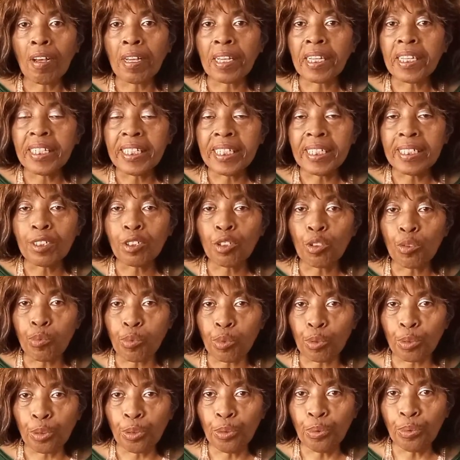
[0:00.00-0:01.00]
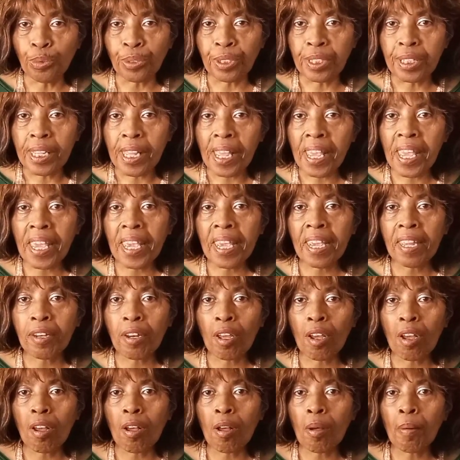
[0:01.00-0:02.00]
It is the root, and
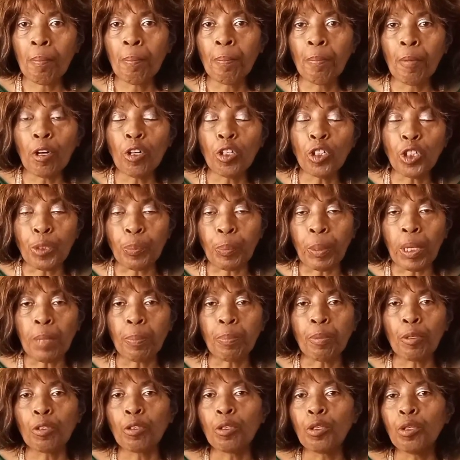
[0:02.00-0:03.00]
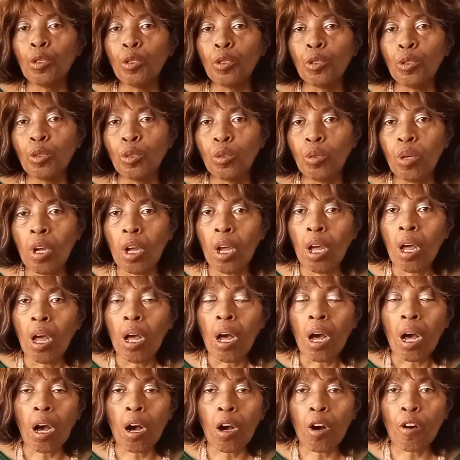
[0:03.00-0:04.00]
most people who
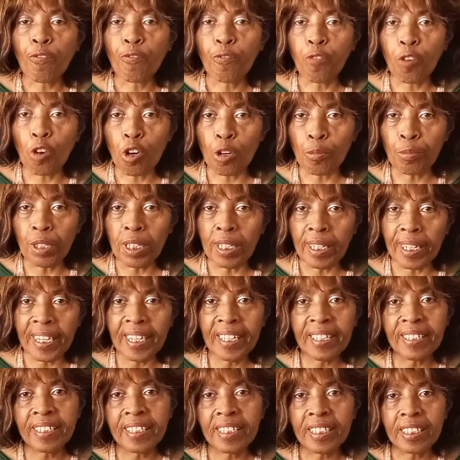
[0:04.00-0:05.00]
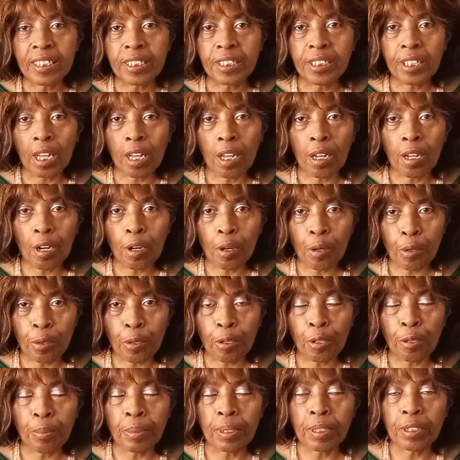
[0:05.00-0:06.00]
formulate this
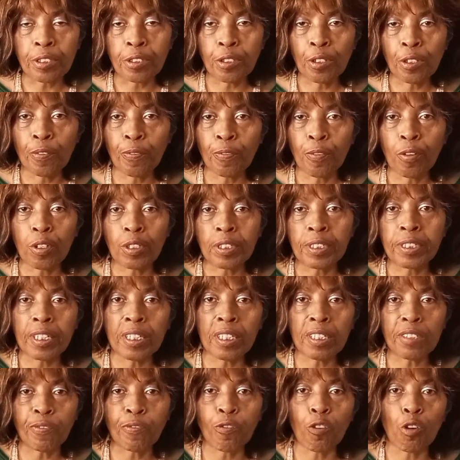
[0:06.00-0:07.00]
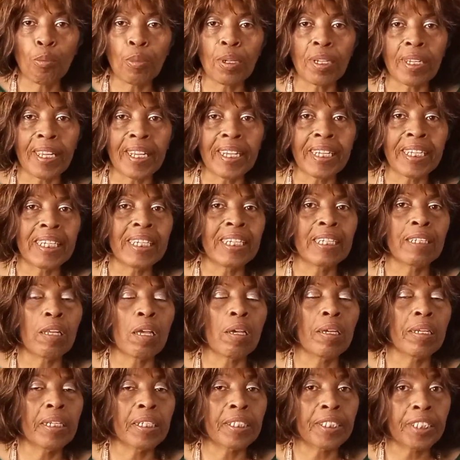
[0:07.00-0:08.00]
herb and so forth does formulate it
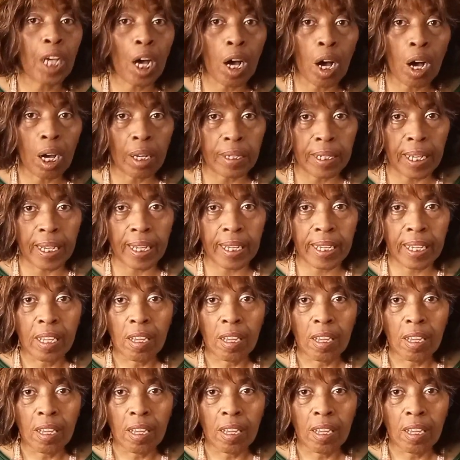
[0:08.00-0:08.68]
in a tonic.